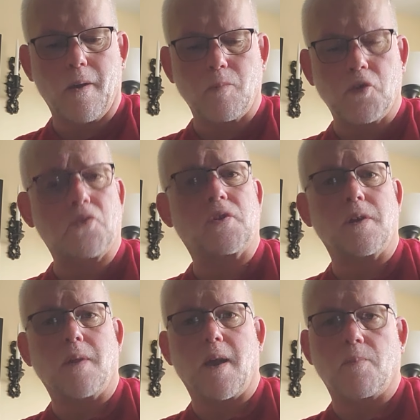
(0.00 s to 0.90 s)
you
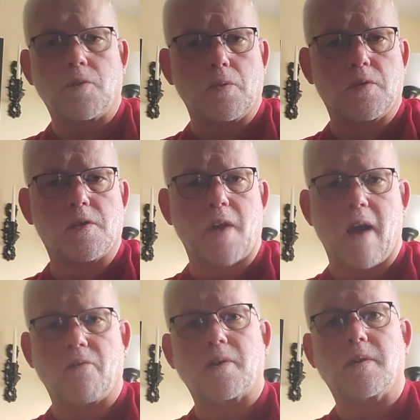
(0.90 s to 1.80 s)
see the absolute
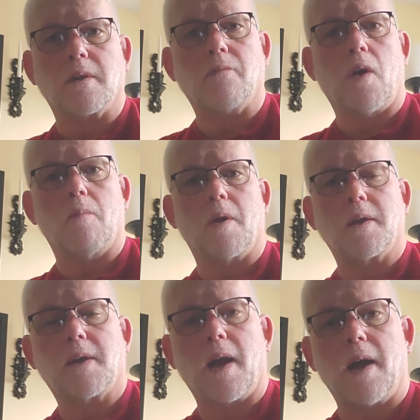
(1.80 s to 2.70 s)
sovereignty of
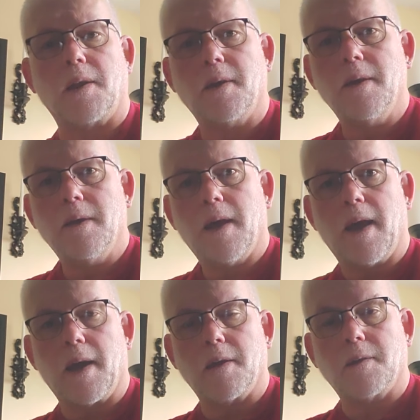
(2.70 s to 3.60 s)
Almighty God,
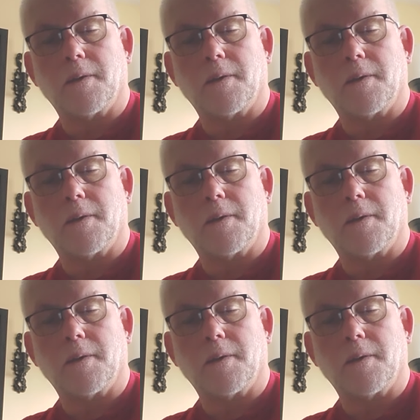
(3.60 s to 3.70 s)
and